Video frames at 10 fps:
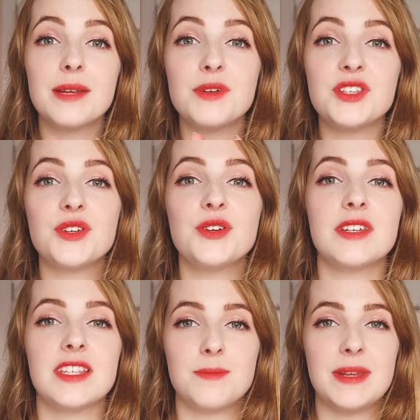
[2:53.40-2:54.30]
number two
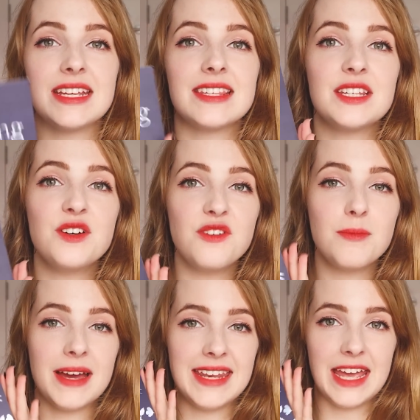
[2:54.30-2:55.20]
is Spinning Silver
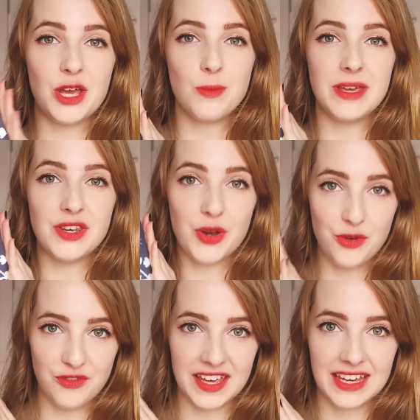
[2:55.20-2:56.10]
by Naomi
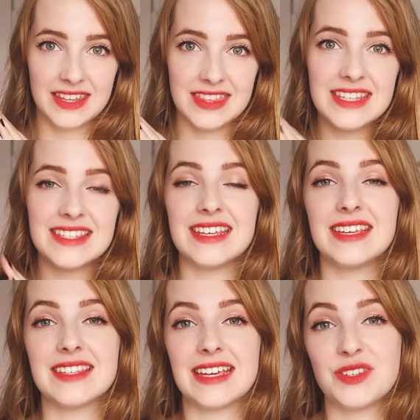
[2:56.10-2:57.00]
Novik. This
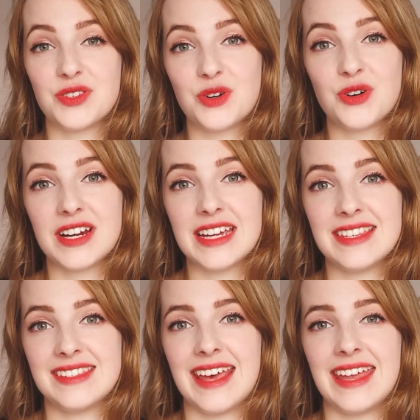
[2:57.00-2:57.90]
is a story
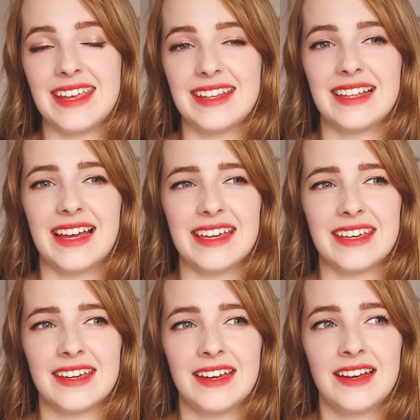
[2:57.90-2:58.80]
set in
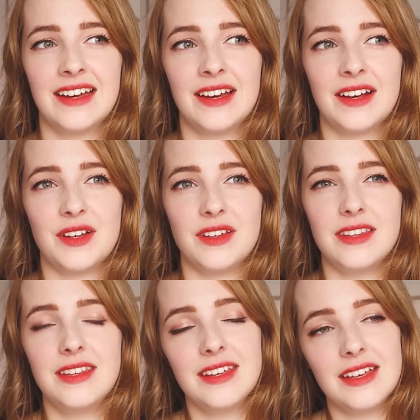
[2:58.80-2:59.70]
like,
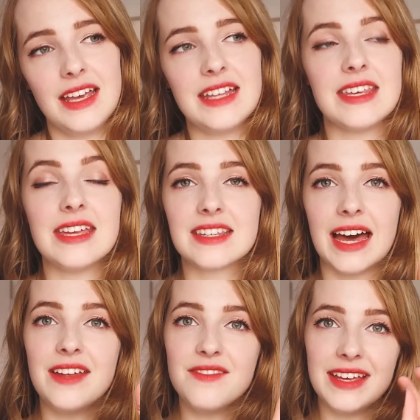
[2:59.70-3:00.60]
it's
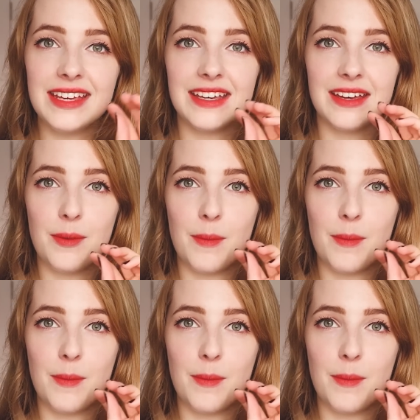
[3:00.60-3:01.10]
kind of like